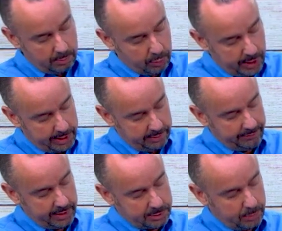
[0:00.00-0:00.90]
branded
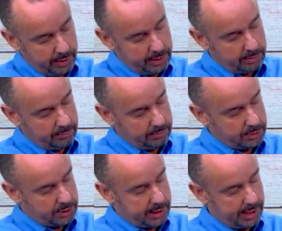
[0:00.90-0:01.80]
faceplate
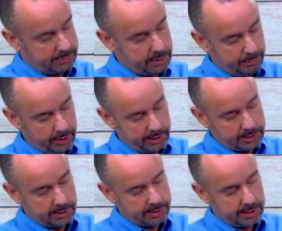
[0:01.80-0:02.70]
snaps in
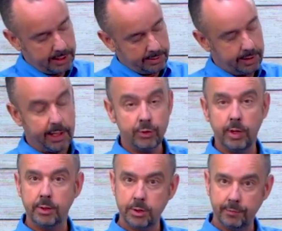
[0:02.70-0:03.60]
place and it's got the contractor's